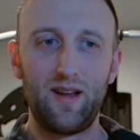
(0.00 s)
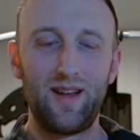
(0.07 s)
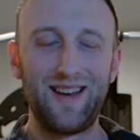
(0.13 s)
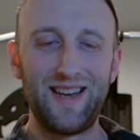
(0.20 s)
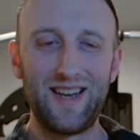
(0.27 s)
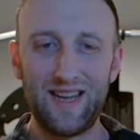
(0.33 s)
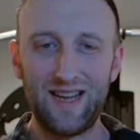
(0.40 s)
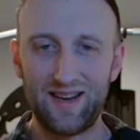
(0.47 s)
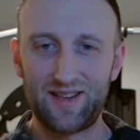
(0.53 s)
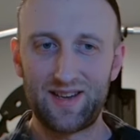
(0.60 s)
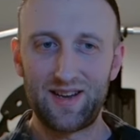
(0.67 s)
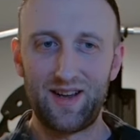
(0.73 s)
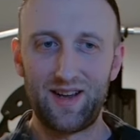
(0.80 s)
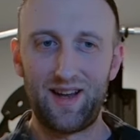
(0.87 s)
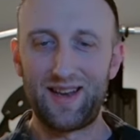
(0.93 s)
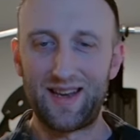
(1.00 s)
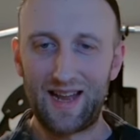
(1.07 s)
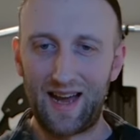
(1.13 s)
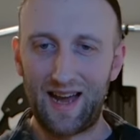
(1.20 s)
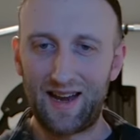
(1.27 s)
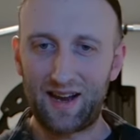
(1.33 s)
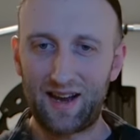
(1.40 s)
NEAT,
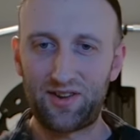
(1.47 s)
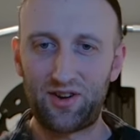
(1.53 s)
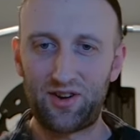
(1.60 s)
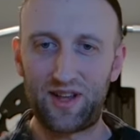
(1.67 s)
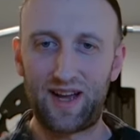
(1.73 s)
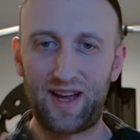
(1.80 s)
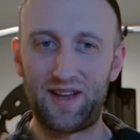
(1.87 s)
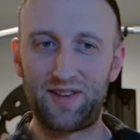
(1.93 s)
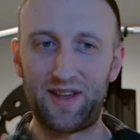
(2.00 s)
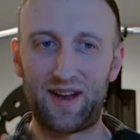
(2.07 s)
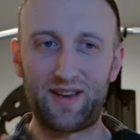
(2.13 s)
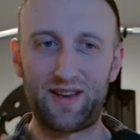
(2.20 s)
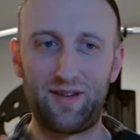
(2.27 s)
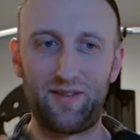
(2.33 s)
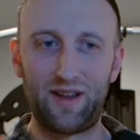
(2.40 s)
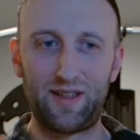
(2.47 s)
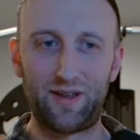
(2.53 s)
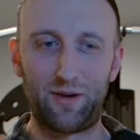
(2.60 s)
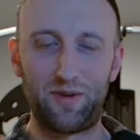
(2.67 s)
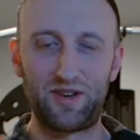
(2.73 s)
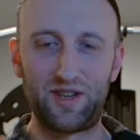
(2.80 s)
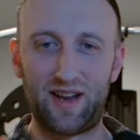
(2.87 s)
non-exercise activity
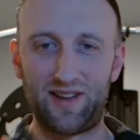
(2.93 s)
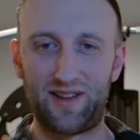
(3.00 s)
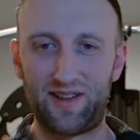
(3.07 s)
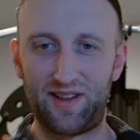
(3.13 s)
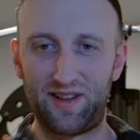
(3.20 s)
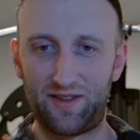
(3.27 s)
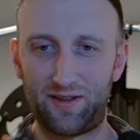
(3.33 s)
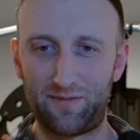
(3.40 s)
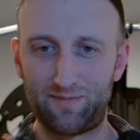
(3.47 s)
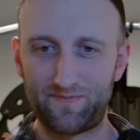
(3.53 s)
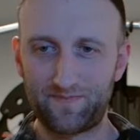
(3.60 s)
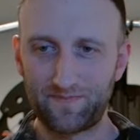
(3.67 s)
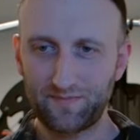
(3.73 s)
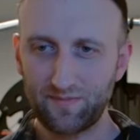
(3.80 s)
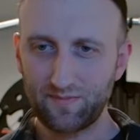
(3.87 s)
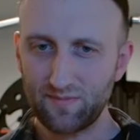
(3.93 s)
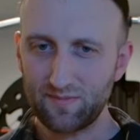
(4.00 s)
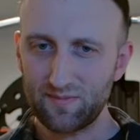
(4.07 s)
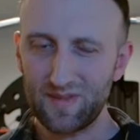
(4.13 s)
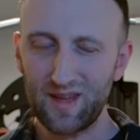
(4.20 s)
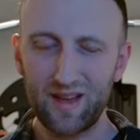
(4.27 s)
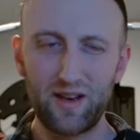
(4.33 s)
thermogenesis.
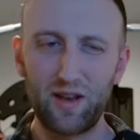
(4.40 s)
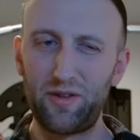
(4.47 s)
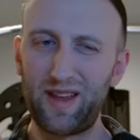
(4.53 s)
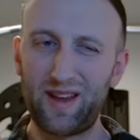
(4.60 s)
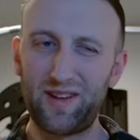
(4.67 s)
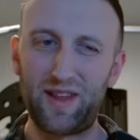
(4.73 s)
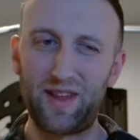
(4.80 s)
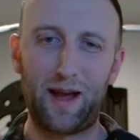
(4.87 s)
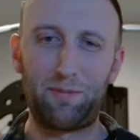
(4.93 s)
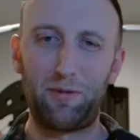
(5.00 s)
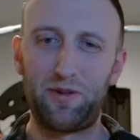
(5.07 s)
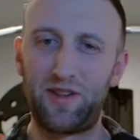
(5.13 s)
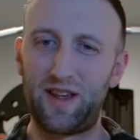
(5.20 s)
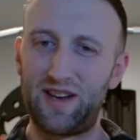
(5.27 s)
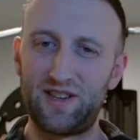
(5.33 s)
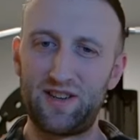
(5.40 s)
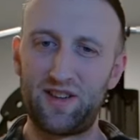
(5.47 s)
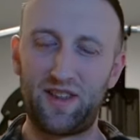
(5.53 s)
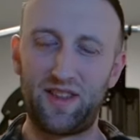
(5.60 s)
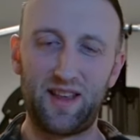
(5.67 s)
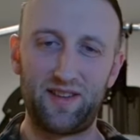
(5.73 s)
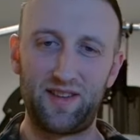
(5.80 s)
You know, the exact percentages
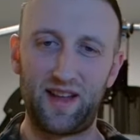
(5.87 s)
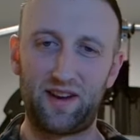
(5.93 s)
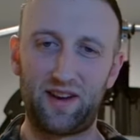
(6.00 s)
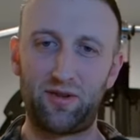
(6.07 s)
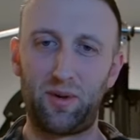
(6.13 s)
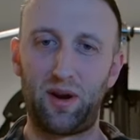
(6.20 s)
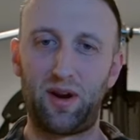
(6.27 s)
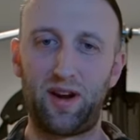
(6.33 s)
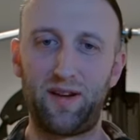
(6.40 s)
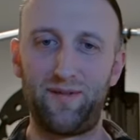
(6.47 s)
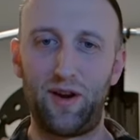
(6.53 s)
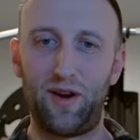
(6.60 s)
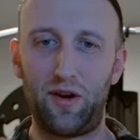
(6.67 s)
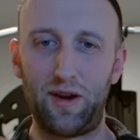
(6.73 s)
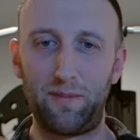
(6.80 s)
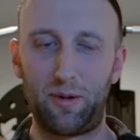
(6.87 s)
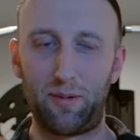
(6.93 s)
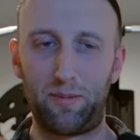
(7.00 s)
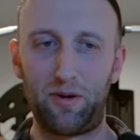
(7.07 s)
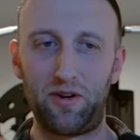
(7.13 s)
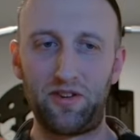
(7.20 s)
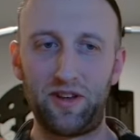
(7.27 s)
of these next three are going to vary per
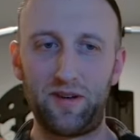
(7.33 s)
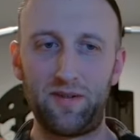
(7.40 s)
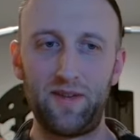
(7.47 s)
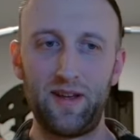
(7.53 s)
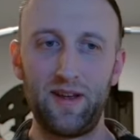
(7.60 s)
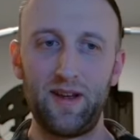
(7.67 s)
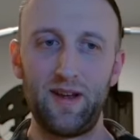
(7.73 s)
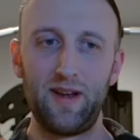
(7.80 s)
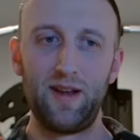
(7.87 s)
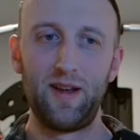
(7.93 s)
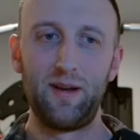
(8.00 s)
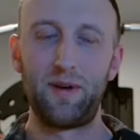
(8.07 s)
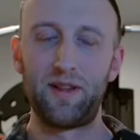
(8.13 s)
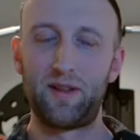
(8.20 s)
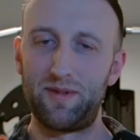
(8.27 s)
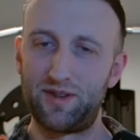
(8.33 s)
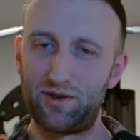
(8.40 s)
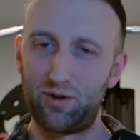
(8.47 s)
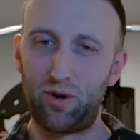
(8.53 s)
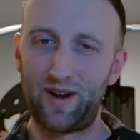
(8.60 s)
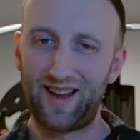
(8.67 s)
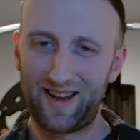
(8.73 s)
person, but the
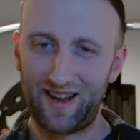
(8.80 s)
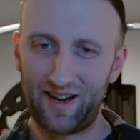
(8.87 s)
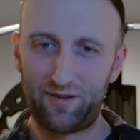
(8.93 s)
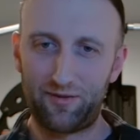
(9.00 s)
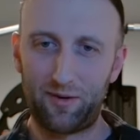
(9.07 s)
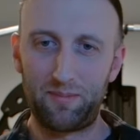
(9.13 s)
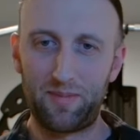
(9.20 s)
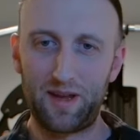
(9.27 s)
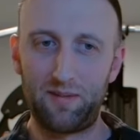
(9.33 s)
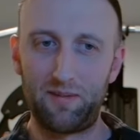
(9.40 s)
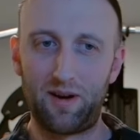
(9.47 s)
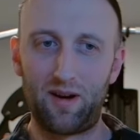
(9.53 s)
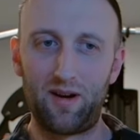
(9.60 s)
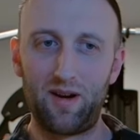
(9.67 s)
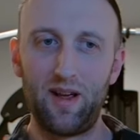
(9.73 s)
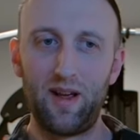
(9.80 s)
majority again is from BMR.